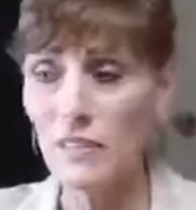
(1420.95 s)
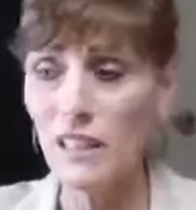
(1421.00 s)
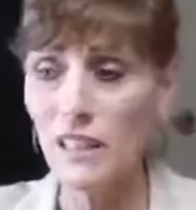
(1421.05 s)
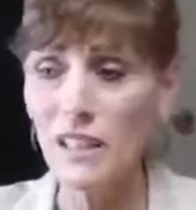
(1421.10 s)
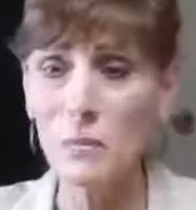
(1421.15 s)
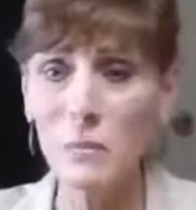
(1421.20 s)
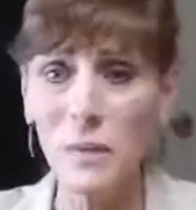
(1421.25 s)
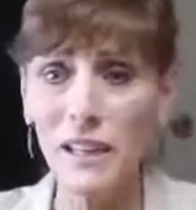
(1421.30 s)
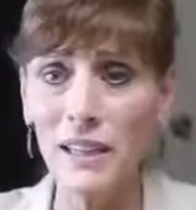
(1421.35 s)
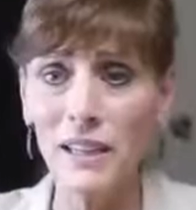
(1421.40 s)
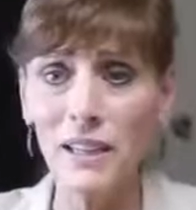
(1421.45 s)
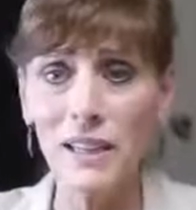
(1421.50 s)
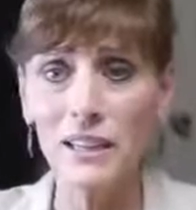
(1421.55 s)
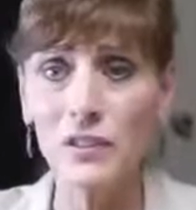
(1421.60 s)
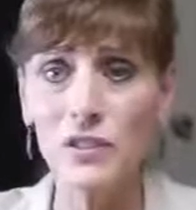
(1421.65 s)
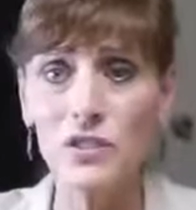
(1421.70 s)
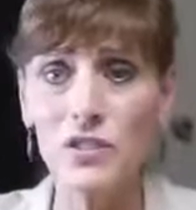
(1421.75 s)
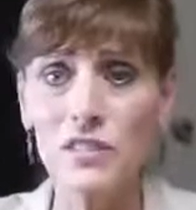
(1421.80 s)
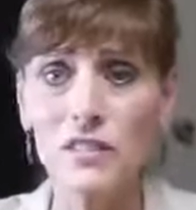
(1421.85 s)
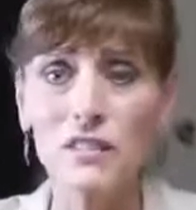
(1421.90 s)
and my
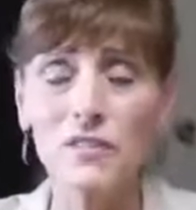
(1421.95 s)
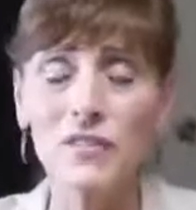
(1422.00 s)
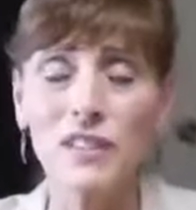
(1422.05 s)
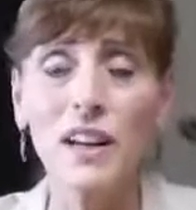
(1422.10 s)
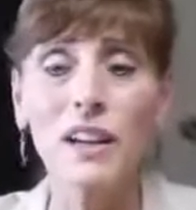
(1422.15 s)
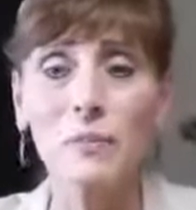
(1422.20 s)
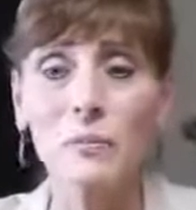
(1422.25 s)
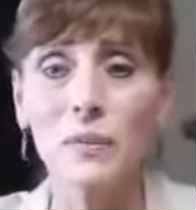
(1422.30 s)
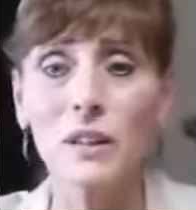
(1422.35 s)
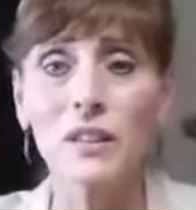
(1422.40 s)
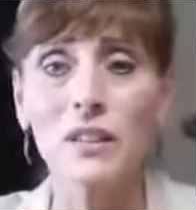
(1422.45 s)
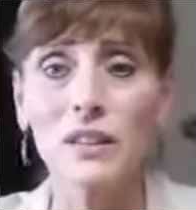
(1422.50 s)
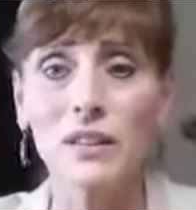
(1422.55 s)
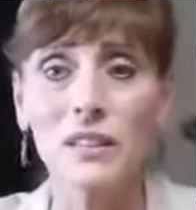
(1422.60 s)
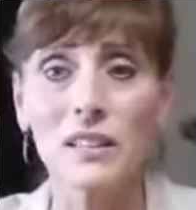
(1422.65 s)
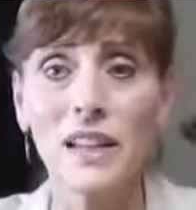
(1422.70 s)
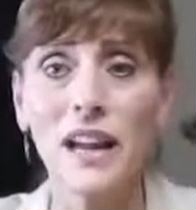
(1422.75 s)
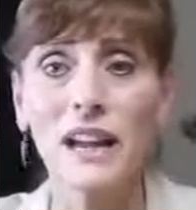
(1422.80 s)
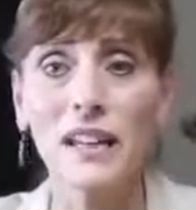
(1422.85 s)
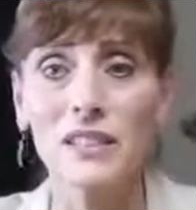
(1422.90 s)
allergies have gotten better
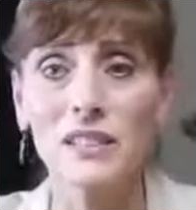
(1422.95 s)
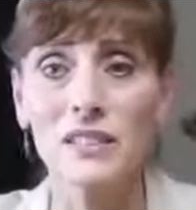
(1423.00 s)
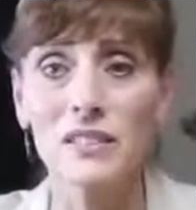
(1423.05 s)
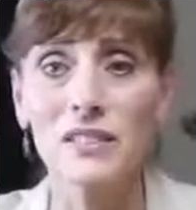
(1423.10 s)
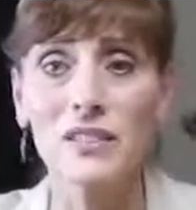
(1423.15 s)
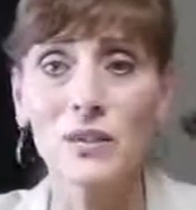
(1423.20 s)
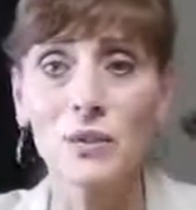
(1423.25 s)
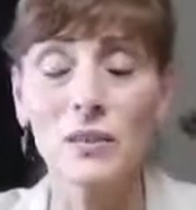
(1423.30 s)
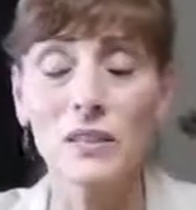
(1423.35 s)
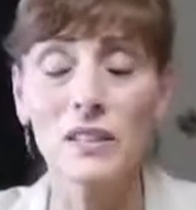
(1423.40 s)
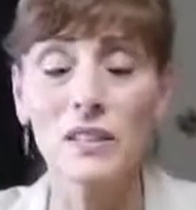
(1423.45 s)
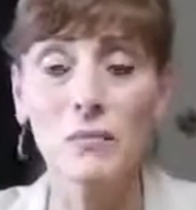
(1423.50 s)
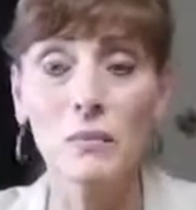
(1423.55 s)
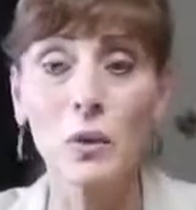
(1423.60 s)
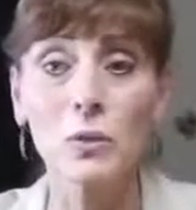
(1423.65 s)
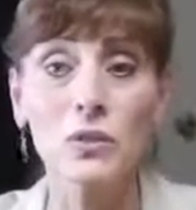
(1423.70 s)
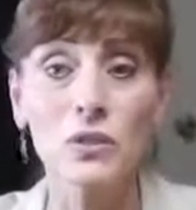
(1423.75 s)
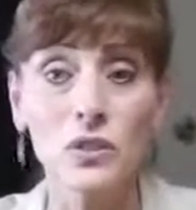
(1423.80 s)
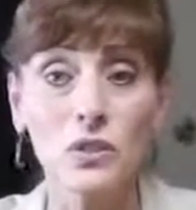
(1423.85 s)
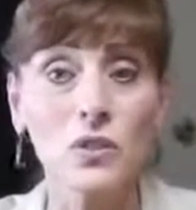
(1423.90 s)
not doing
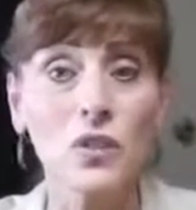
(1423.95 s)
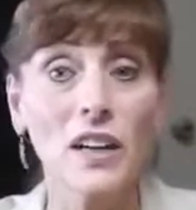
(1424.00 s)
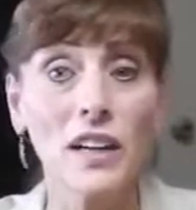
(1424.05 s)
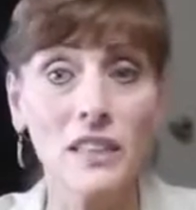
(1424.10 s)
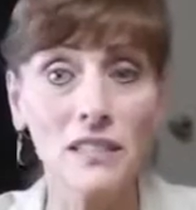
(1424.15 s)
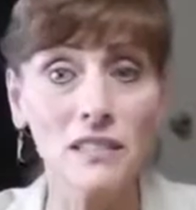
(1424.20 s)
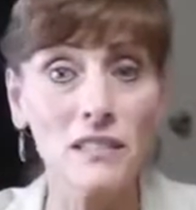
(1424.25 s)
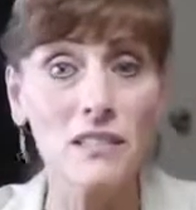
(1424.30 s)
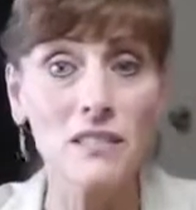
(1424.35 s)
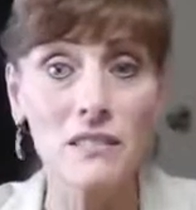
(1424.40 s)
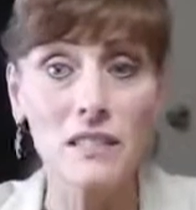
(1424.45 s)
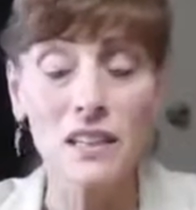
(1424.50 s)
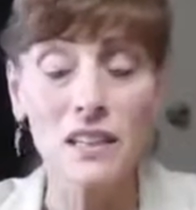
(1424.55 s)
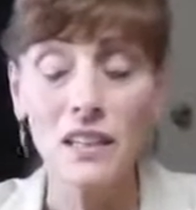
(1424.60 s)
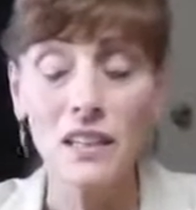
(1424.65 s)
most grains.